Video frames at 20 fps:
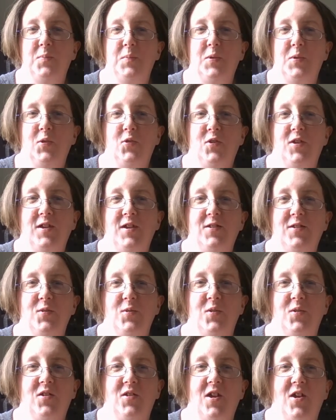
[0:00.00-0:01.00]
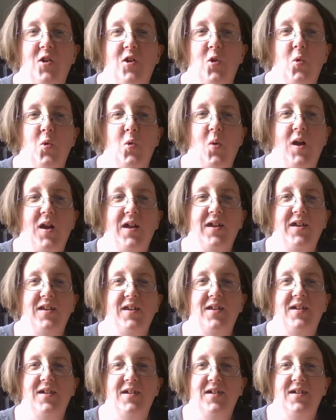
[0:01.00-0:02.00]
Let's see. So it's not all quiet.
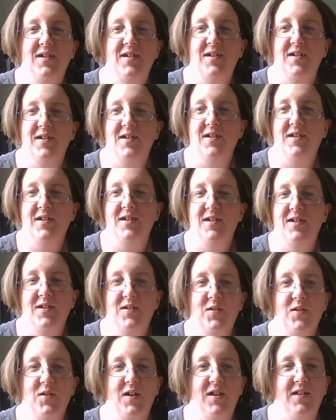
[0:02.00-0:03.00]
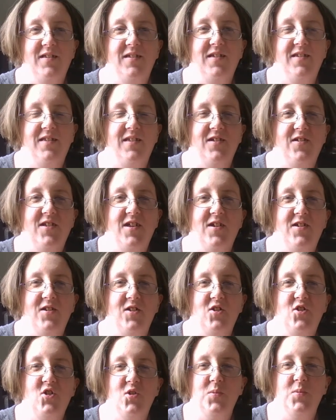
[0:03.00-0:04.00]
Okay, it says there's down to
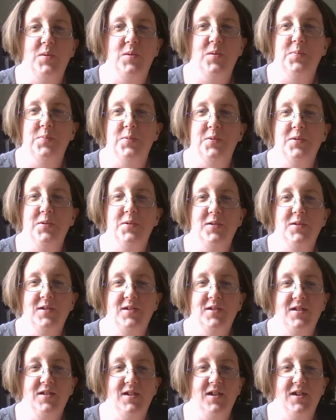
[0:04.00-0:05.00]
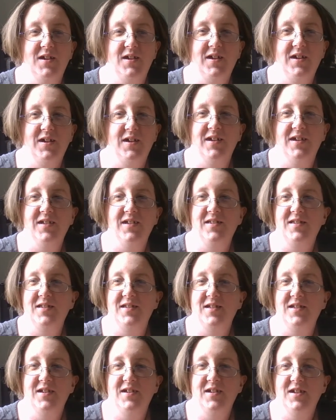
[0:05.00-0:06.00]
2 people. Yay, I guess.
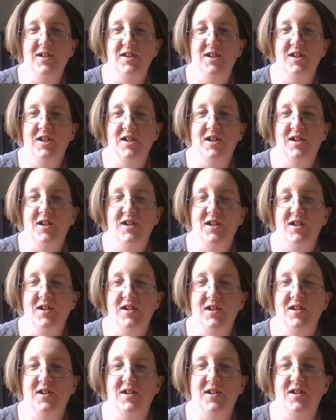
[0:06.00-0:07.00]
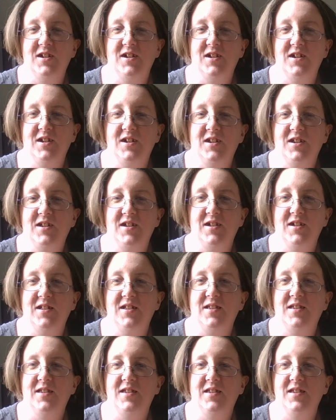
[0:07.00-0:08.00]
Let's
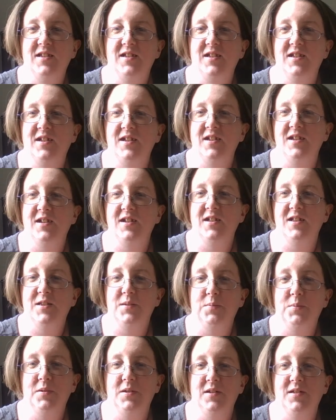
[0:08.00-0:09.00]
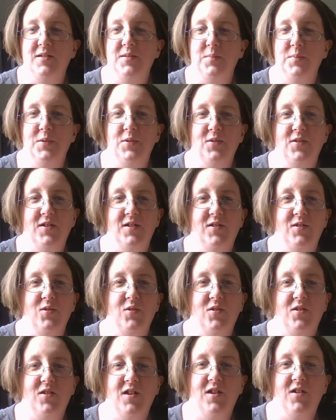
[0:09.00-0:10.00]
see. Let's play some music so
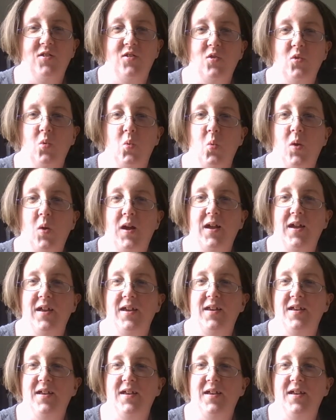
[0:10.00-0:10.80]
it's not so quiet.